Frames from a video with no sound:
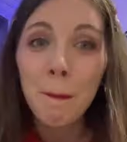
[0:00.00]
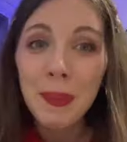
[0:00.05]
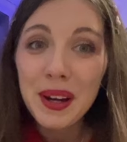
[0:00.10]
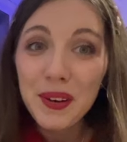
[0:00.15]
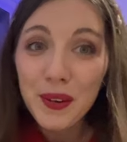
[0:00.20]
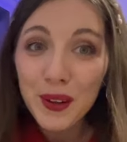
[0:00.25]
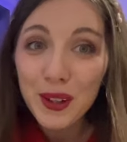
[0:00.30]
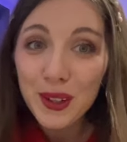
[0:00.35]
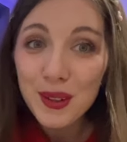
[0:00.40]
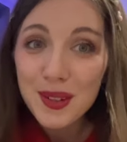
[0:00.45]

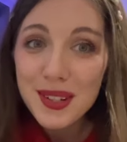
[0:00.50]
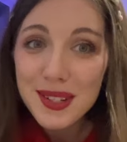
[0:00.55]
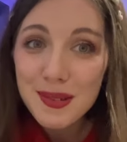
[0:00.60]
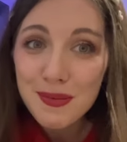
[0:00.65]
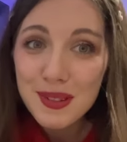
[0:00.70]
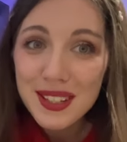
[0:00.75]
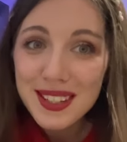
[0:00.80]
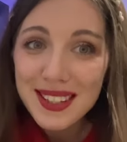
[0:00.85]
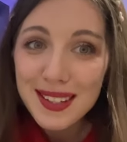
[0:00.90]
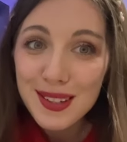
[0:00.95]
Merry
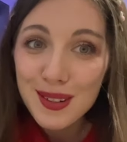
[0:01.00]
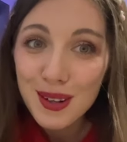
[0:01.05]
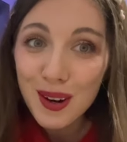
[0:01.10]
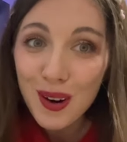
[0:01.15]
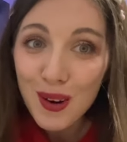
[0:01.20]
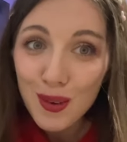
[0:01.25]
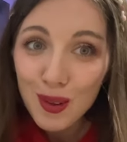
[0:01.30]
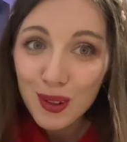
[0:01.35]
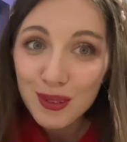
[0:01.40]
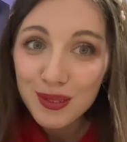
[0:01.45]
Christmas to
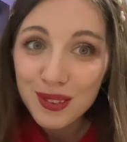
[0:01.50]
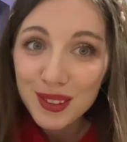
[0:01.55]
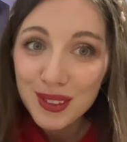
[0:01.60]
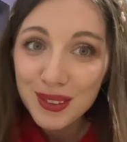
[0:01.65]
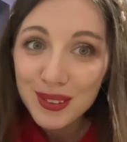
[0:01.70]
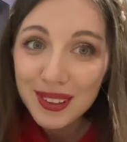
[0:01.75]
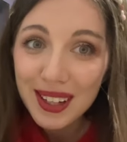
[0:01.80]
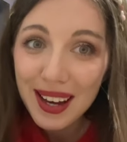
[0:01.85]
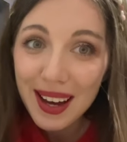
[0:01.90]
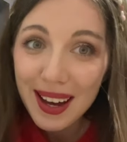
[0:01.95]
all of
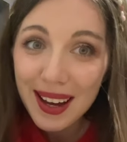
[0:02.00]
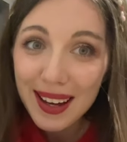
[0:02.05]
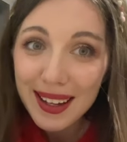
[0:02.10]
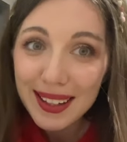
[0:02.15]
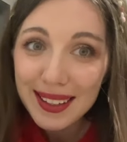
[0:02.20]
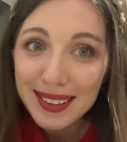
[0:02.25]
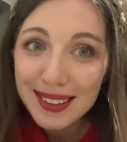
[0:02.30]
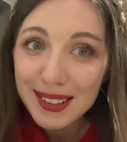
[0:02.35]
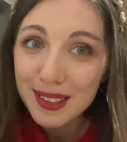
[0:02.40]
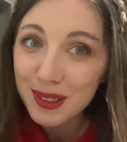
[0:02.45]
you
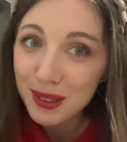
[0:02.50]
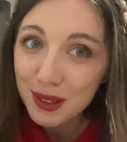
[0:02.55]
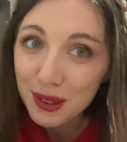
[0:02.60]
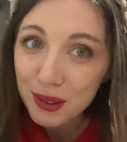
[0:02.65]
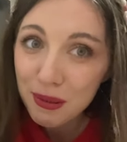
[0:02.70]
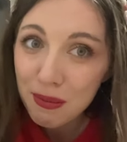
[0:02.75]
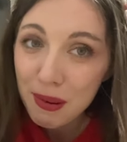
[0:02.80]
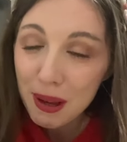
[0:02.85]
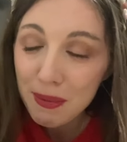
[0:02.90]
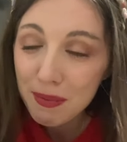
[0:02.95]
guys. Do you
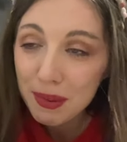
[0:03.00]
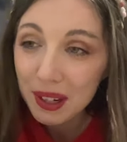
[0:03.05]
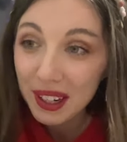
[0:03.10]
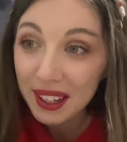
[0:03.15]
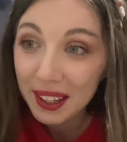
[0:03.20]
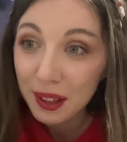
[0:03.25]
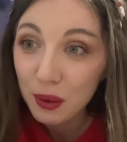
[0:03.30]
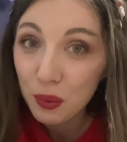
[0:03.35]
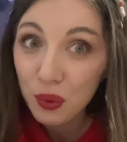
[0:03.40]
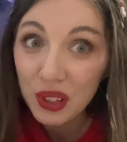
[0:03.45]
remember
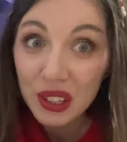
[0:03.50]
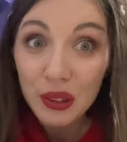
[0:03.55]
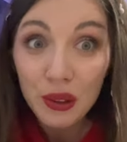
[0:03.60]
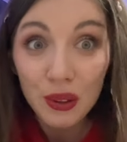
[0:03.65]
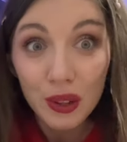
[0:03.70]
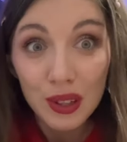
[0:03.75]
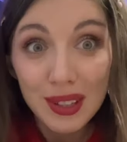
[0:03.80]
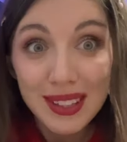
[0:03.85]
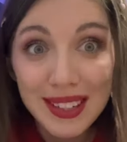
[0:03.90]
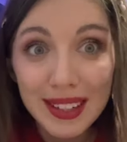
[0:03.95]
that we do
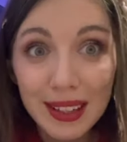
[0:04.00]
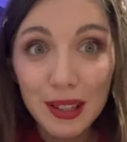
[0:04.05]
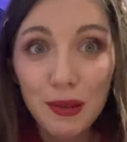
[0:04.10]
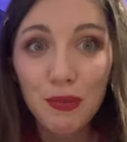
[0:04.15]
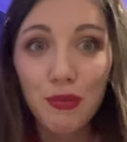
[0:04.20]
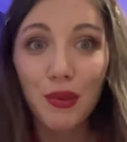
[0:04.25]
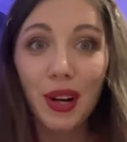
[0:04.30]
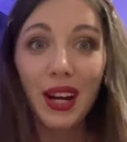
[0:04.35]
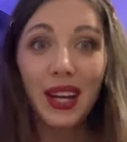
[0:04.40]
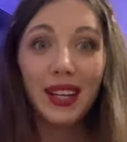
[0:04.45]
not
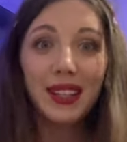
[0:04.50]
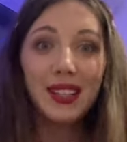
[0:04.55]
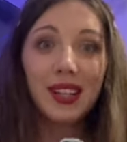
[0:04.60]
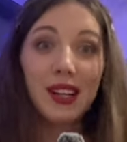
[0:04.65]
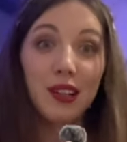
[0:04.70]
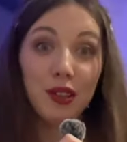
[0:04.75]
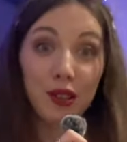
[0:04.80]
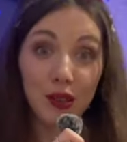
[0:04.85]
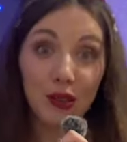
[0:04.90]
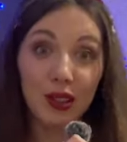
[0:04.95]
celebrate
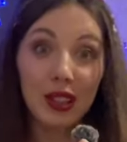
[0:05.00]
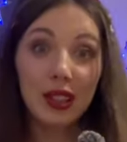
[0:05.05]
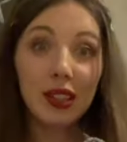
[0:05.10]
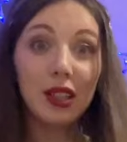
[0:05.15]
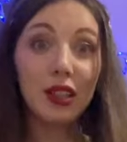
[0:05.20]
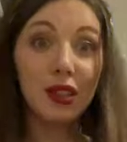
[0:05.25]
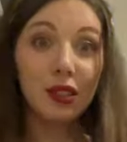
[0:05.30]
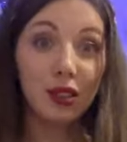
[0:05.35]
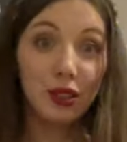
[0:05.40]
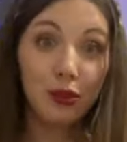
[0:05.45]

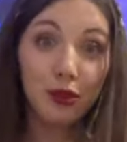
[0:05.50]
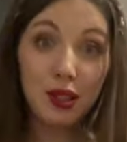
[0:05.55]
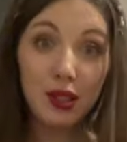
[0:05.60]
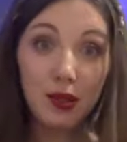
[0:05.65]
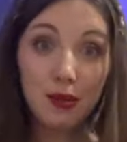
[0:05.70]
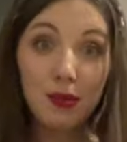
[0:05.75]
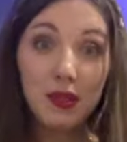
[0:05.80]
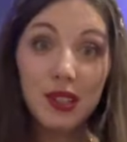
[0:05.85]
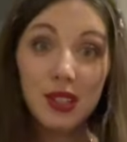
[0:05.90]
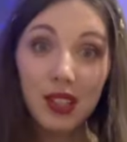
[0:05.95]
Catholic
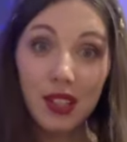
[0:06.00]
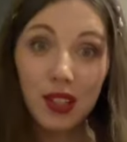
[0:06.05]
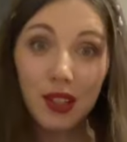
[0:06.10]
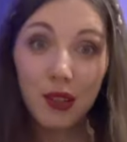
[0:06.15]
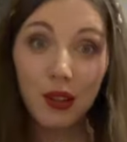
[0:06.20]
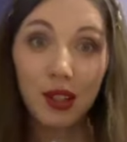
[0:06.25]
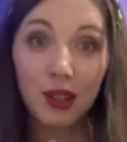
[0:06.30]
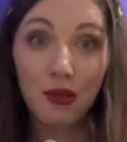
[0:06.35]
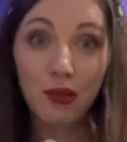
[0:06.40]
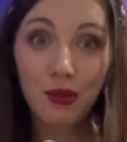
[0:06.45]
Christmas
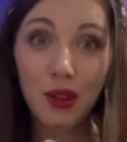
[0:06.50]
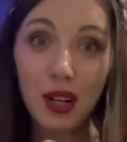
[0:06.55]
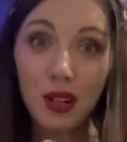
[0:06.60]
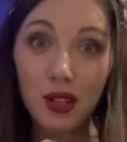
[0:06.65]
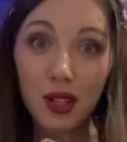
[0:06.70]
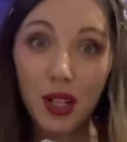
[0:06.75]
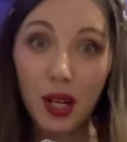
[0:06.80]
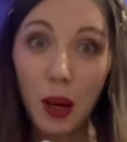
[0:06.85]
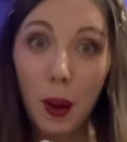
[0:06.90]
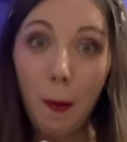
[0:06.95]
here in
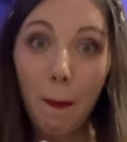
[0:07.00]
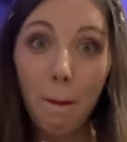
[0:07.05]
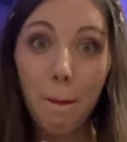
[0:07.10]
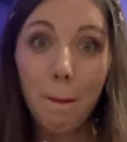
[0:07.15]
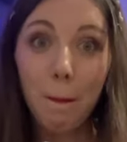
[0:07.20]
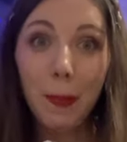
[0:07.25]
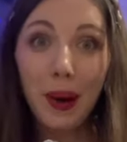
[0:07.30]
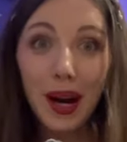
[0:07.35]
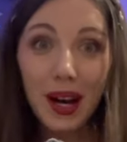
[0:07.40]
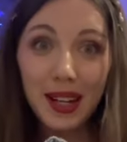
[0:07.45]
Russia,
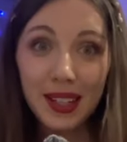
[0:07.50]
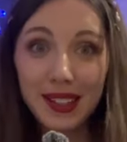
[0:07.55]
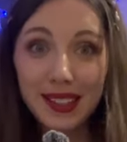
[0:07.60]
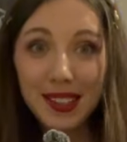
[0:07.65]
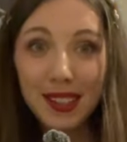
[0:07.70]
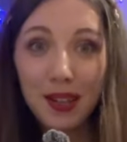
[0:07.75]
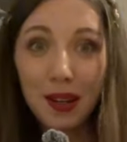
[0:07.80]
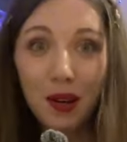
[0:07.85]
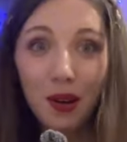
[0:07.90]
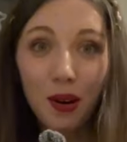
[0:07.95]

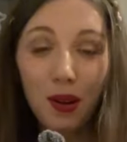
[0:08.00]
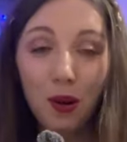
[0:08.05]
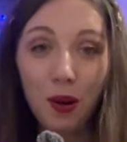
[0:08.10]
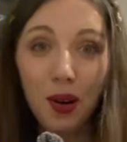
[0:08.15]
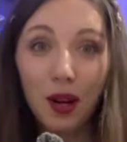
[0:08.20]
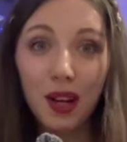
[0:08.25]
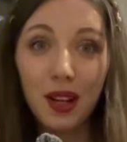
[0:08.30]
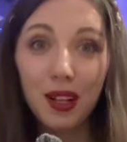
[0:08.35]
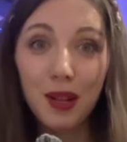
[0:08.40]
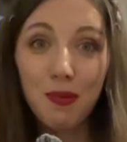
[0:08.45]
but
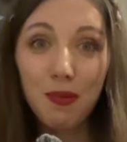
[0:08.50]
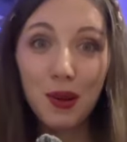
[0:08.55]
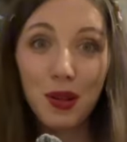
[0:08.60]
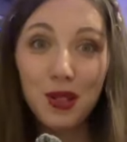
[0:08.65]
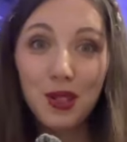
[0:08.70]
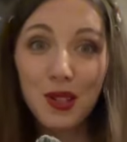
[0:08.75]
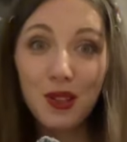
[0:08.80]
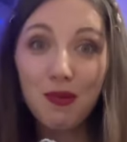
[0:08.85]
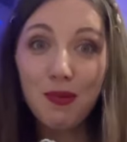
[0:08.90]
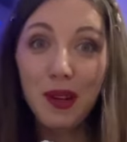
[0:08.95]
the
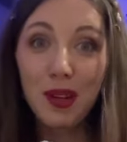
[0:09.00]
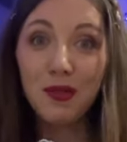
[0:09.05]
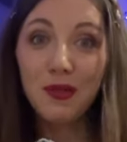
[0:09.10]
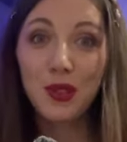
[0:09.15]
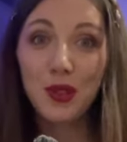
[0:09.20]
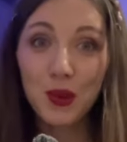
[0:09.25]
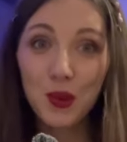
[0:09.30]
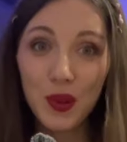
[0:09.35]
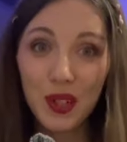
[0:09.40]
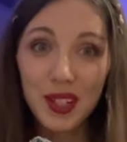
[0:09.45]
most of my
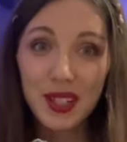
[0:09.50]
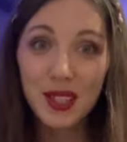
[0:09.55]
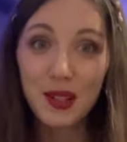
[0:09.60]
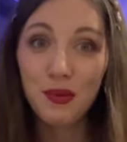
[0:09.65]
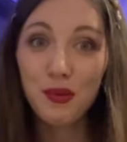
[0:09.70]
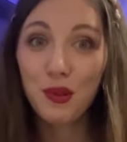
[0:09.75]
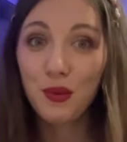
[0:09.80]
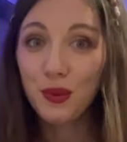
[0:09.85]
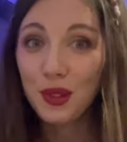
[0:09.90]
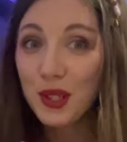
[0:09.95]
viewers
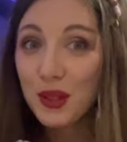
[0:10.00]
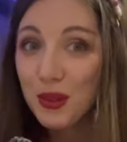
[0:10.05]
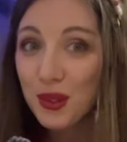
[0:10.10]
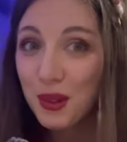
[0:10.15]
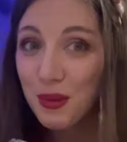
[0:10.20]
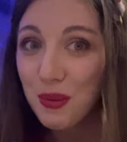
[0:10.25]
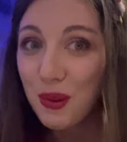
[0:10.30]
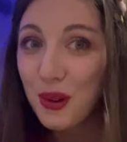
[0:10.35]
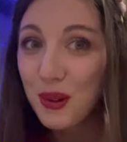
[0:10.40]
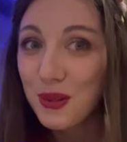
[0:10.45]
are from
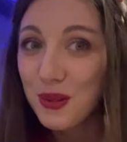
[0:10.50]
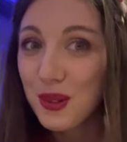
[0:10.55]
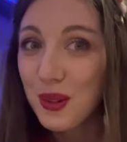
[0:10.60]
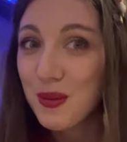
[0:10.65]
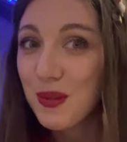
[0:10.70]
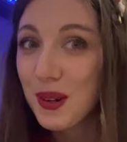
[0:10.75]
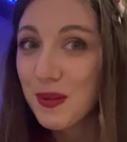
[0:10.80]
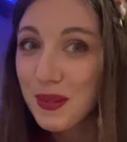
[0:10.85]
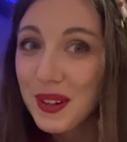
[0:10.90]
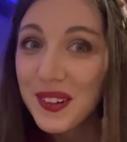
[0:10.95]
Europe or
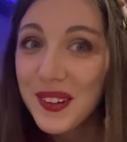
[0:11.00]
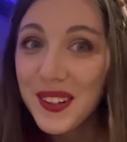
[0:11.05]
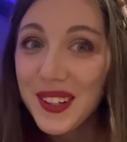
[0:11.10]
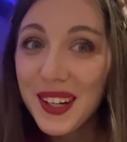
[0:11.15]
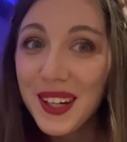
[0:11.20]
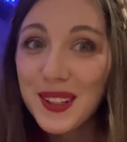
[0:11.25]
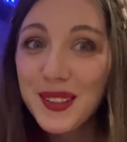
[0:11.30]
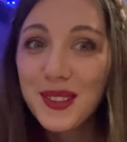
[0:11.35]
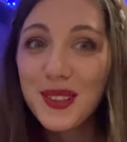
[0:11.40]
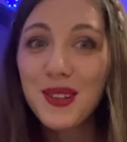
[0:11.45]
from
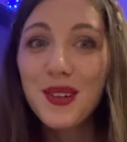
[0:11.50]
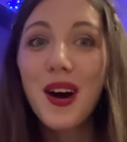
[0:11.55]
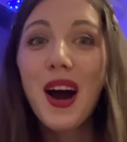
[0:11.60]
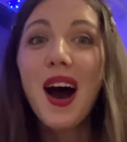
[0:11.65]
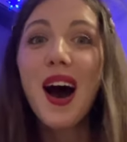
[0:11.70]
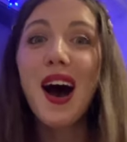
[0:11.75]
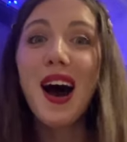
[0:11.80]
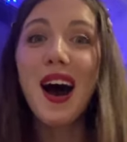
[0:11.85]
America. So